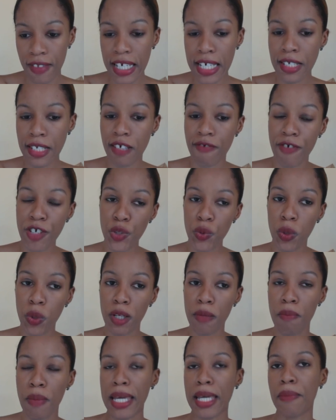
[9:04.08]
the
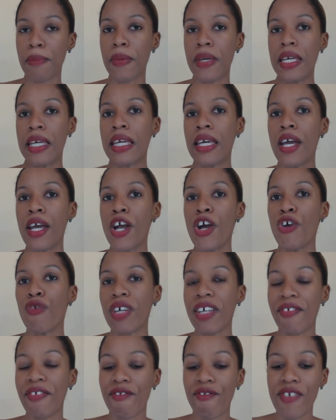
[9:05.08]
individual may be
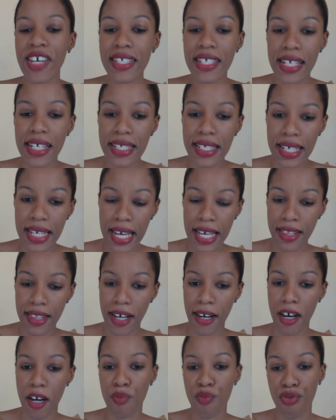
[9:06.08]
revisiting
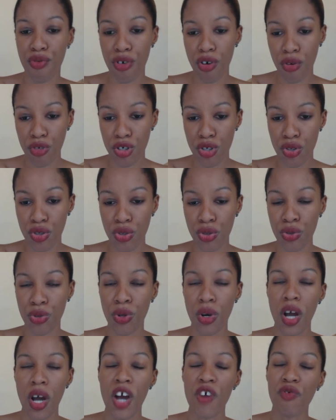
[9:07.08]
their approach
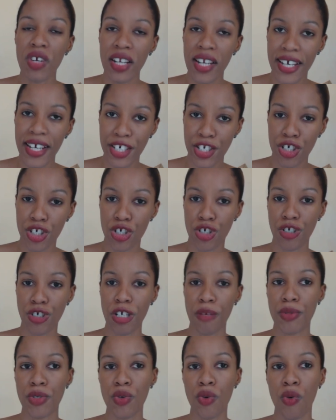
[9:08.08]
to
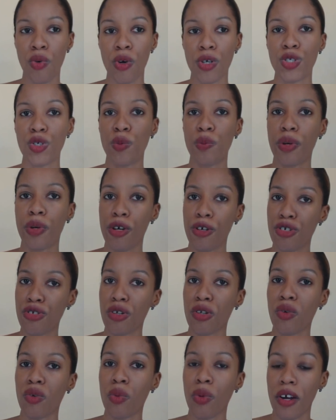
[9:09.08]
relationships or to
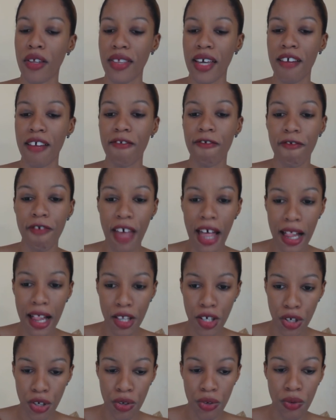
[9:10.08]
personal worth and
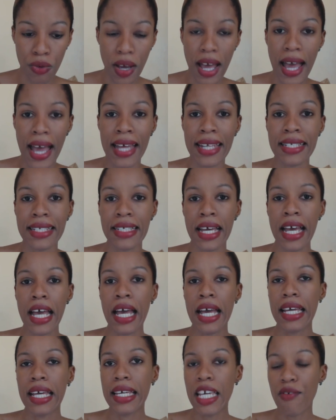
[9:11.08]
value, and
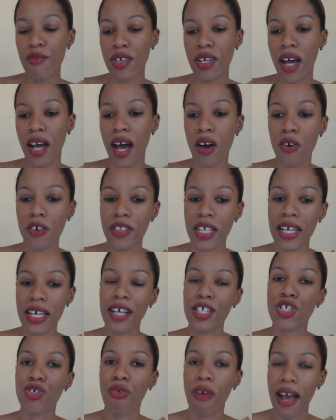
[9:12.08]
even how they
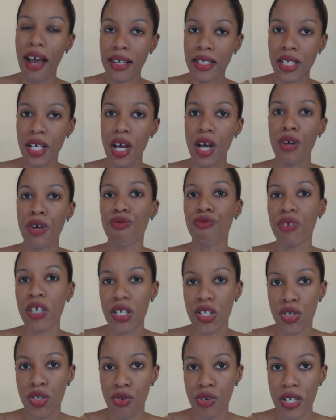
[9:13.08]
attract
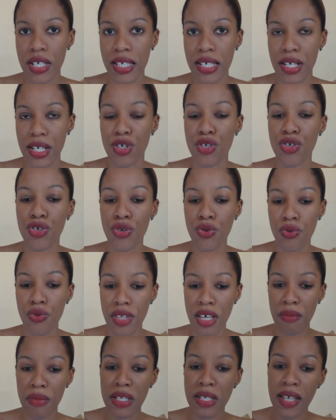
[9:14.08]
resources to
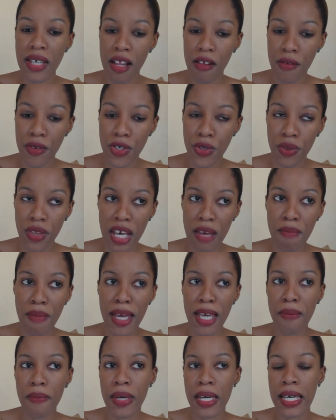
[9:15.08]
themselves. So they
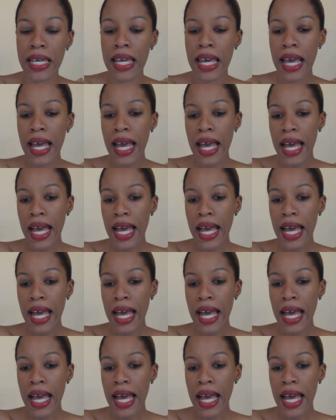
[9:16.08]
may be